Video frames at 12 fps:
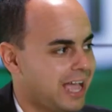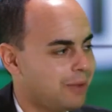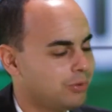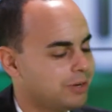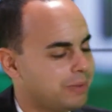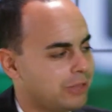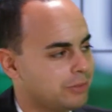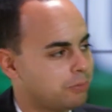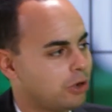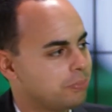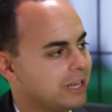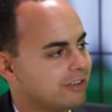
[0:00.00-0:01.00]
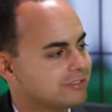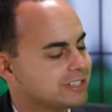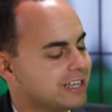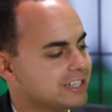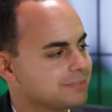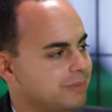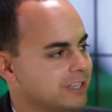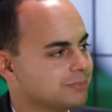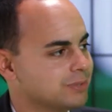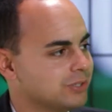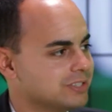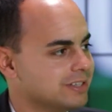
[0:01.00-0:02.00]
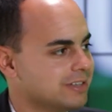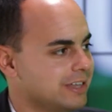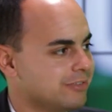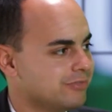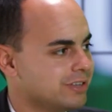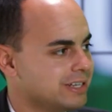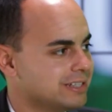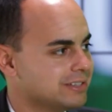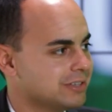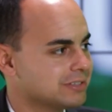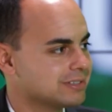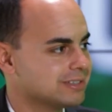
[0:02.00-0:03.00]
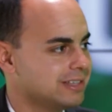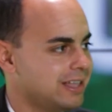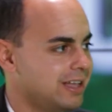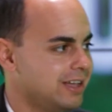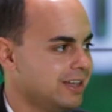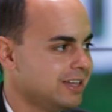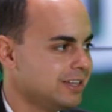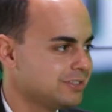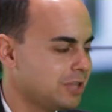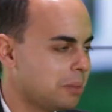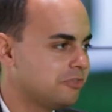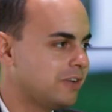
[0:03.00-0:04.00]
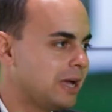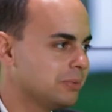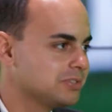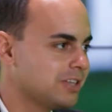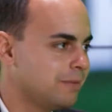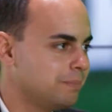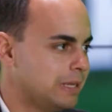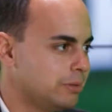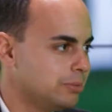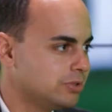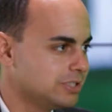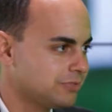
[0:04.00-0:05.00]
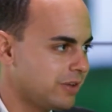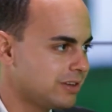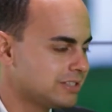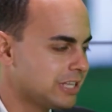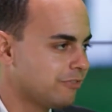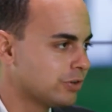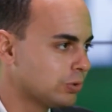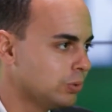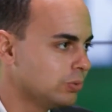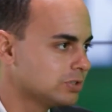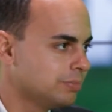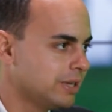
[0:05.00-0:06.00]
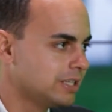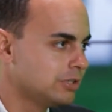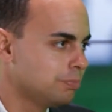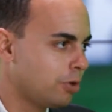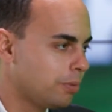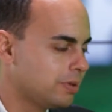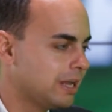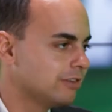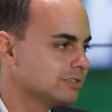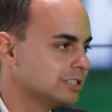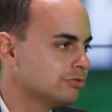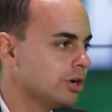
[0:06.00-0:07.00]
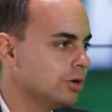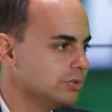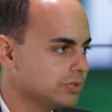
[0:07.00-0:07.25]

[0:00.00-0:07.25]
And what about the popularity aspect? Because it really does dumbfound some people, because it's very difficult to make your popularity grow.